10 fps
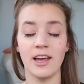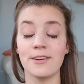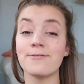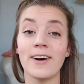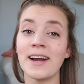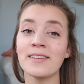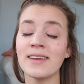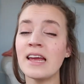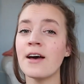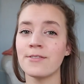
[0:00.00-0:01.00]
And
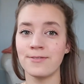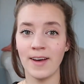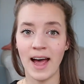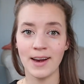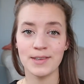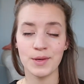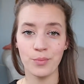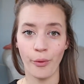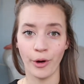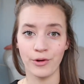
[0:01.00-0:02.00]
finally, fat is
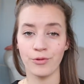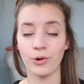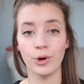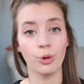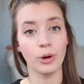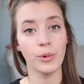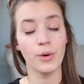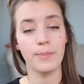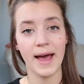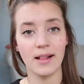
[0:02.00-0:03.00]
important for
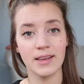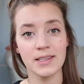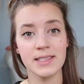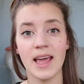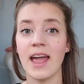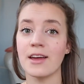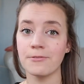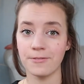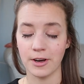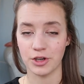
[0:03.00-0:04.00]
hormone balance and
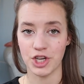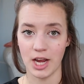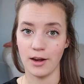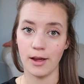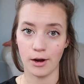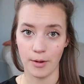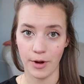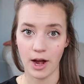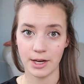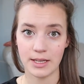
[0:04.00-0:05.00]
function in our
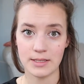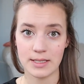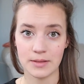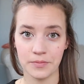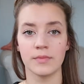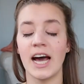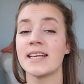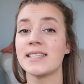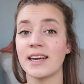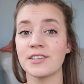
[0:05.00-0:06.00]
bodies.
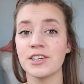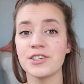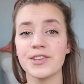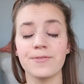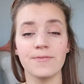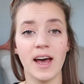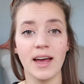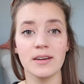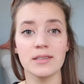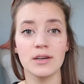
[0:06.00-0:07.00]
As dancers,
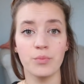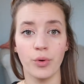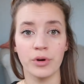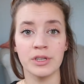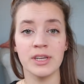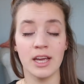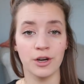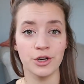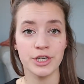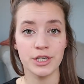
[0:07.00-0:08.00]
fat is an important
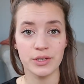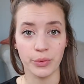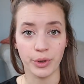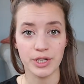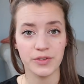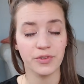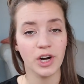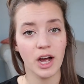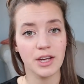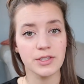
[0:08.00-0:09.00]
energy source
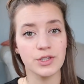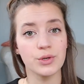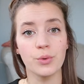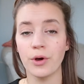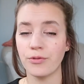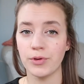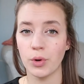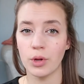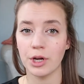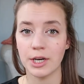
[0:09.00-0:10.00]
for us to
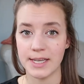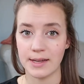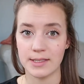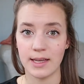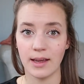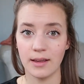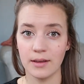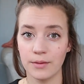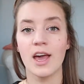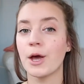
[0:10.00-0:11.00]
fuel our dancing.
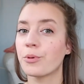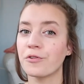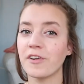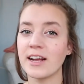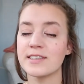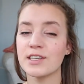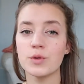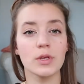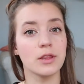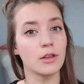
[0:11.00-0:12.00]
It provides
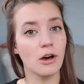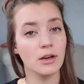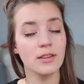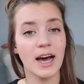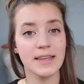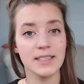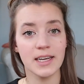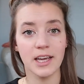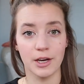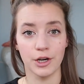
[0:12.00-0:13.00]
us with
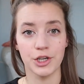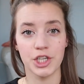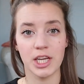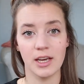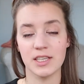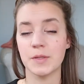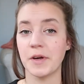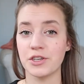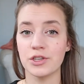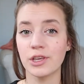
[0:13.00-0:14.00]
long-lasting energy,
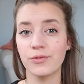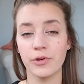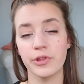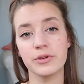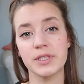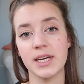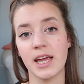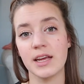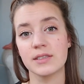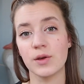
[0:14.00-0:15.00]
especially for those
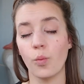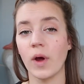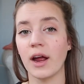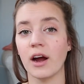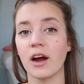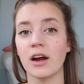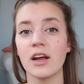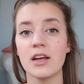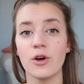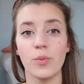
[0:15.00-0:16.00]
days where
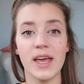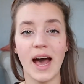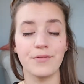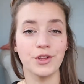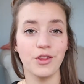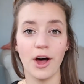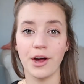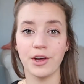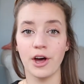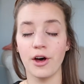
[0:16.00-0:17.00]
we have a
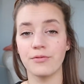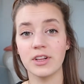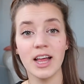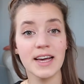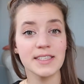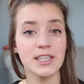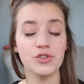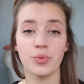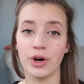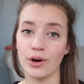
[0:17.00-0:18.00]
lot of
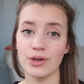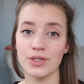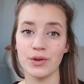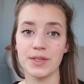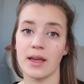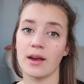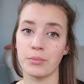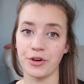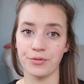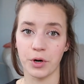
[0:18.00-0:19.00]
classes, rehearsals, and
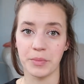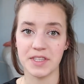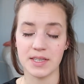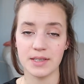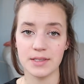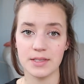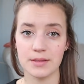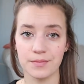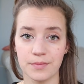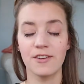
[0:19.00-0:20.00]

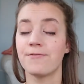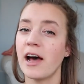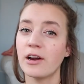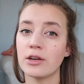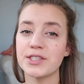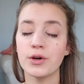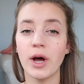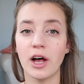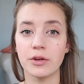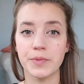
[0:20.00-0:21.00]
performances. Fat also
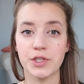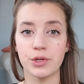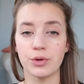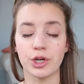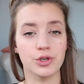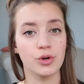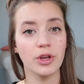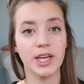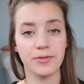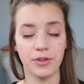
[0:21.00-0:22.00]
helps to
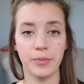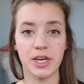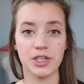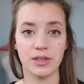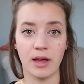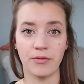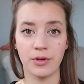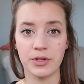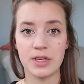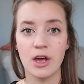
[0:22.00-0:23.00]
control inflammation
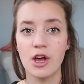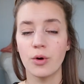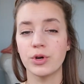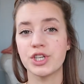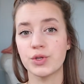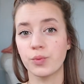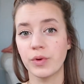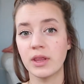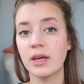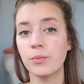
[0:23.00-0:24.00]
levels, which is
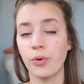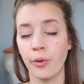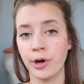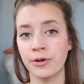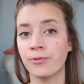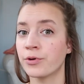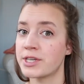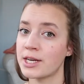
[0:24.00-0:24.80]
really important for